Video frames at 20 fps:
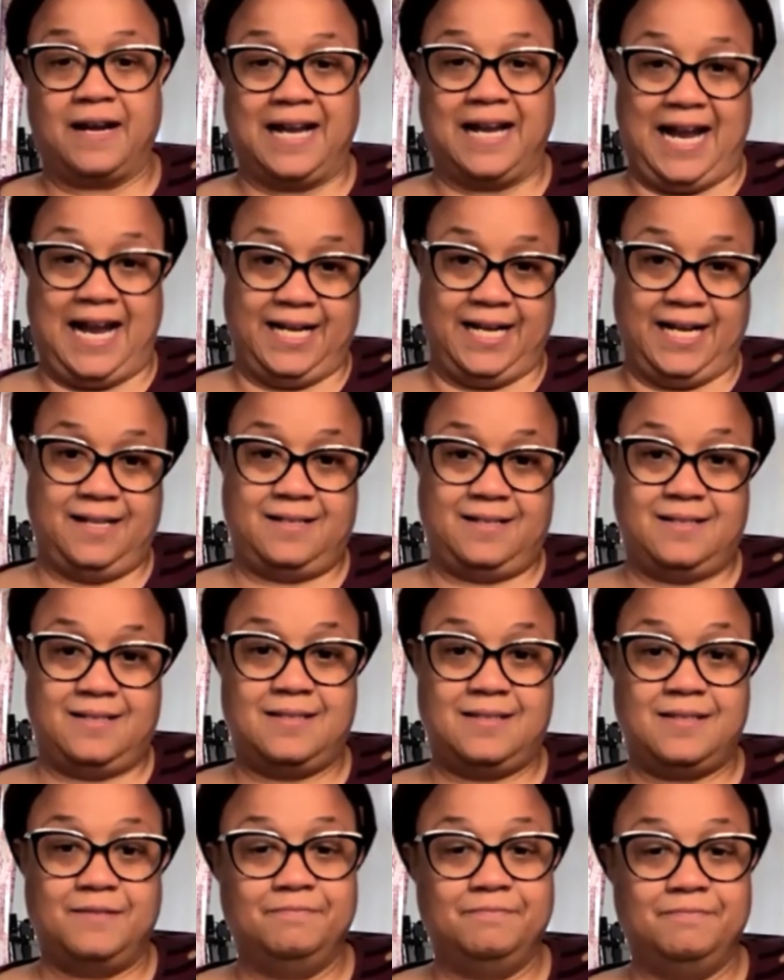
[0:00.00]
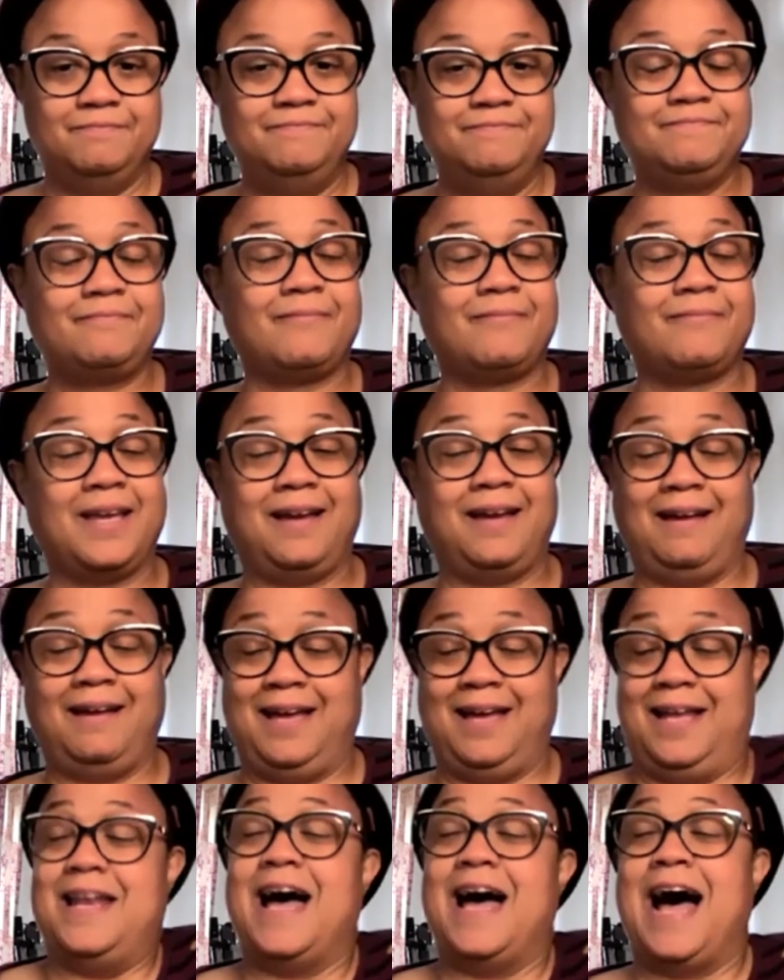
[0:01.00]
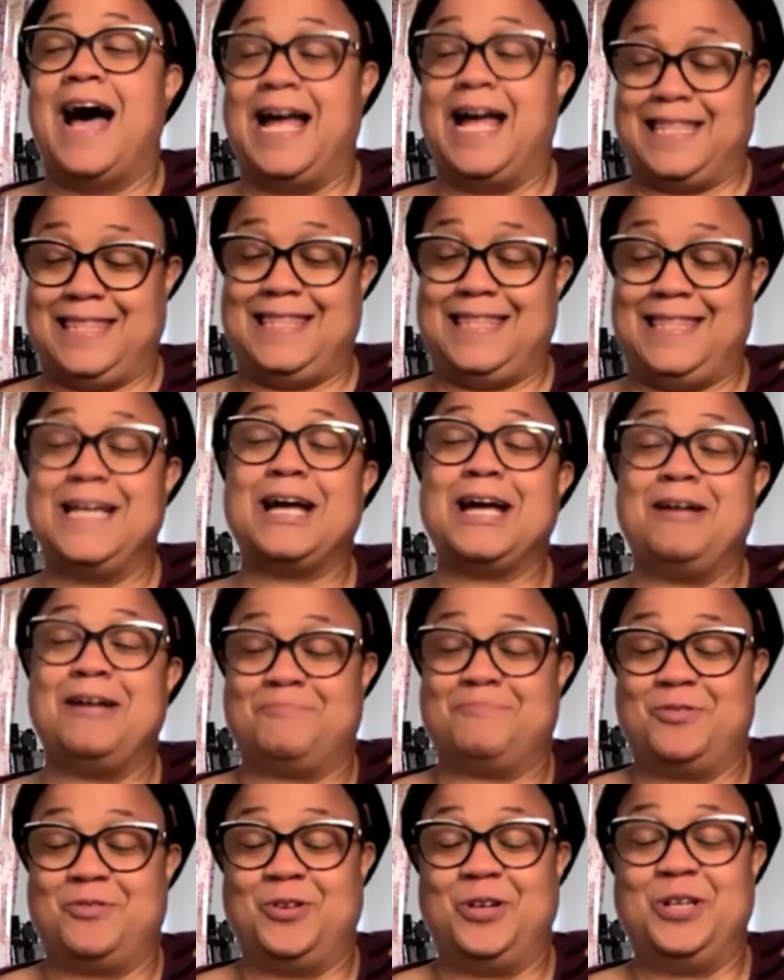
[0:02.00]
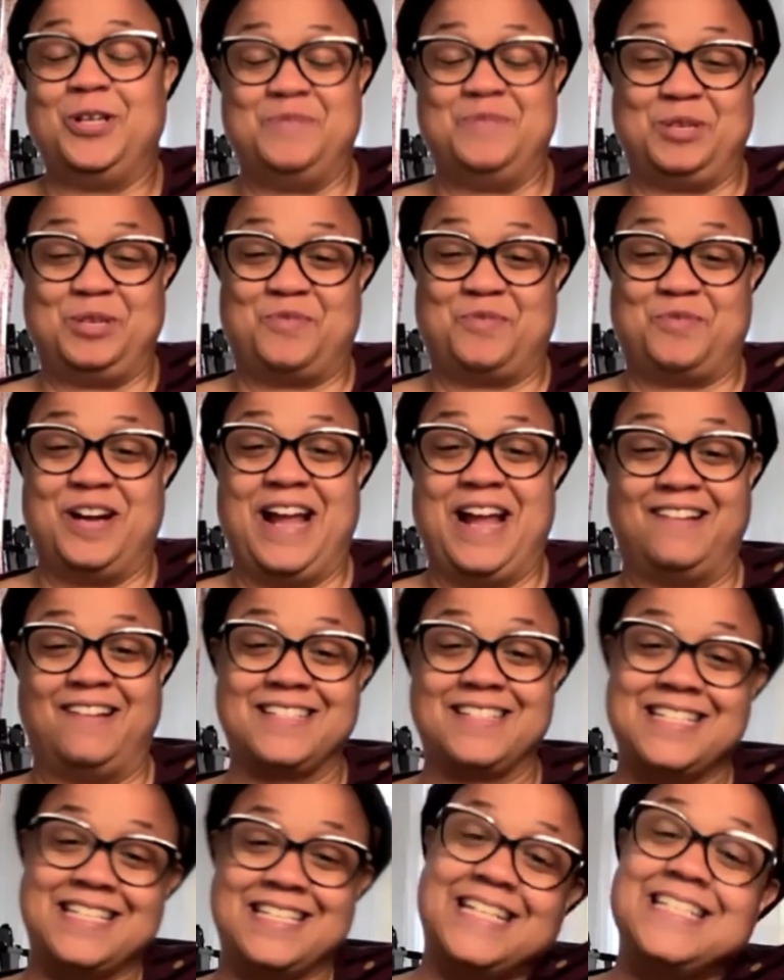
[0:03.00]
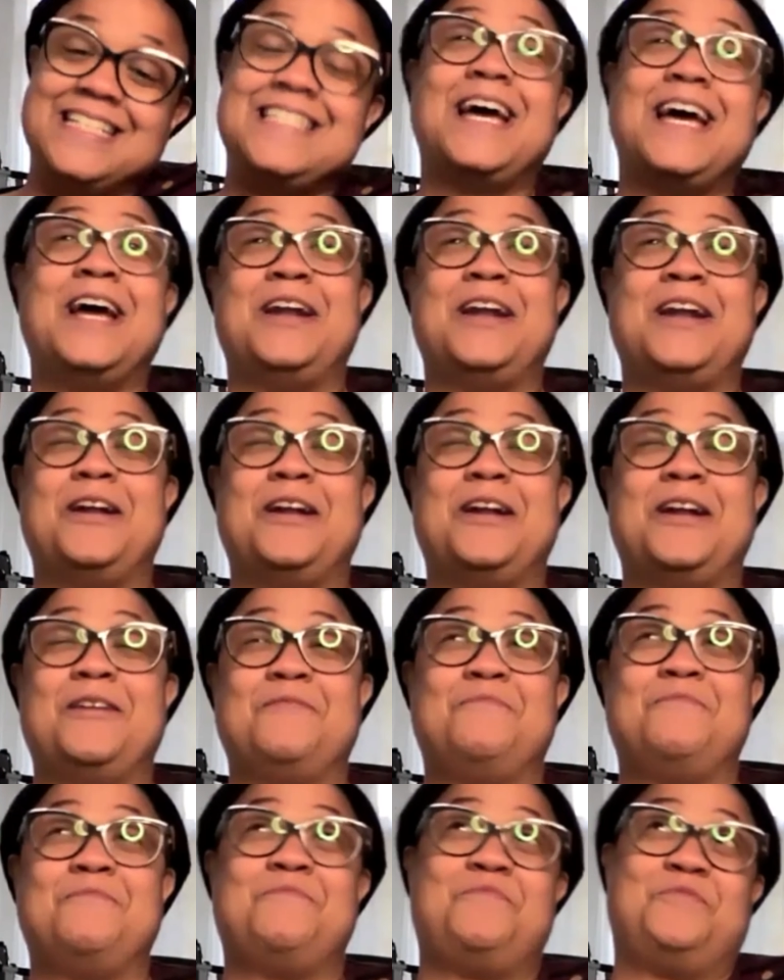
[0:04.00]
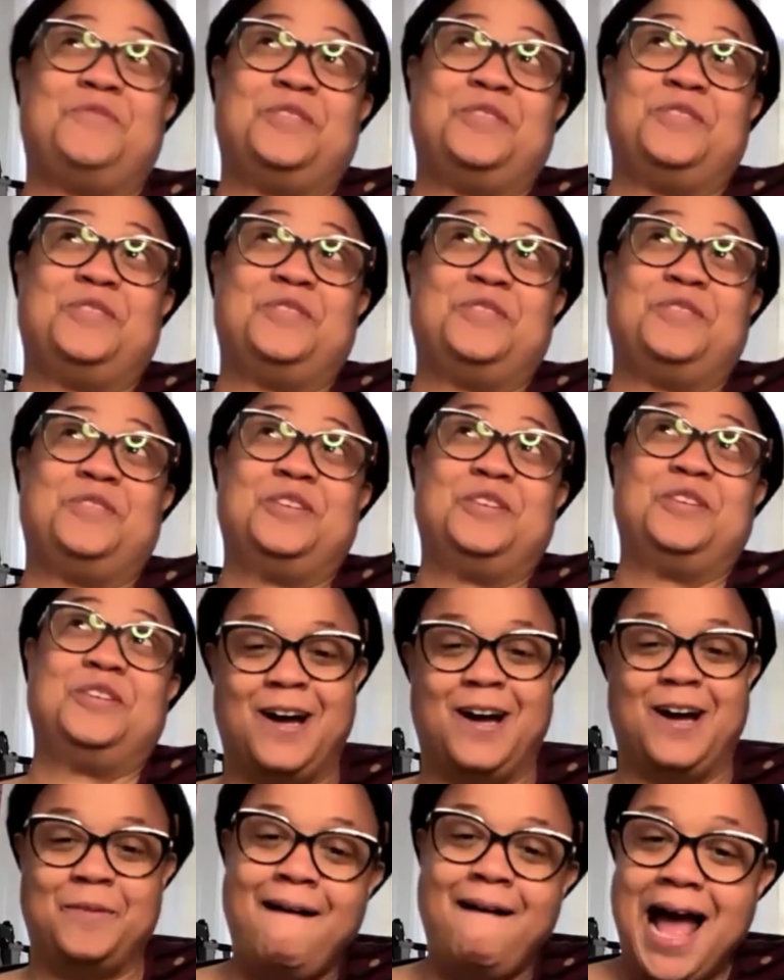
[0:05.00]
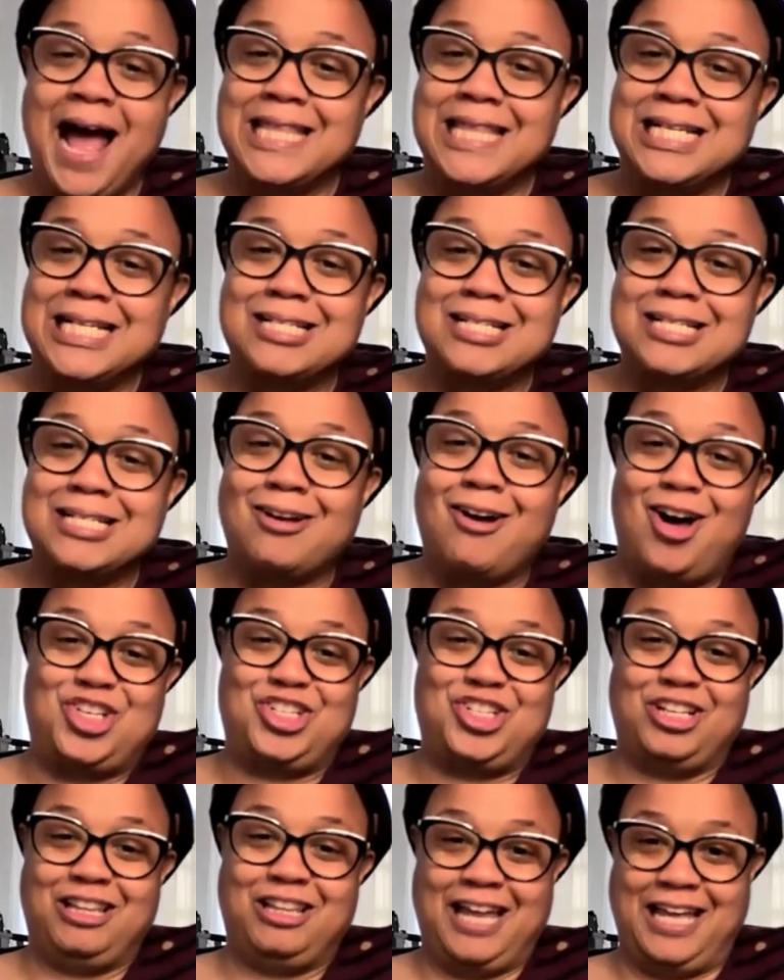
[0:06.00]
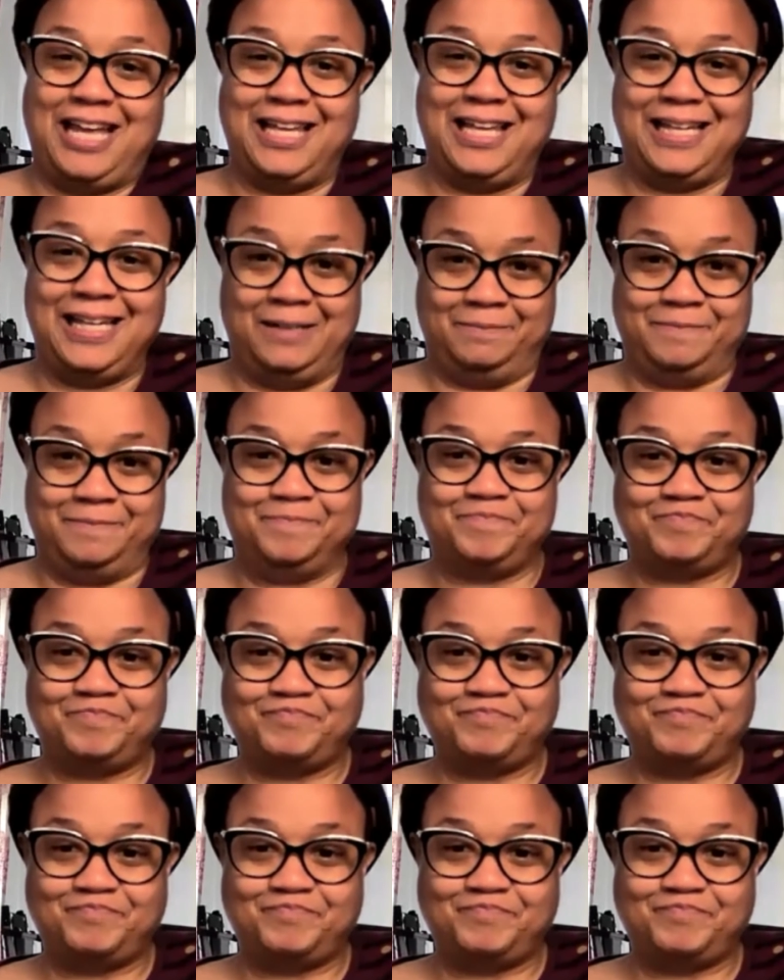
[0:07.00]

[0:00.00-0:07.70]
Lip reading: her guidance, and I think I'm going to mispronounce this, and I'm pretty sure I am. I think it's called Shillelagh.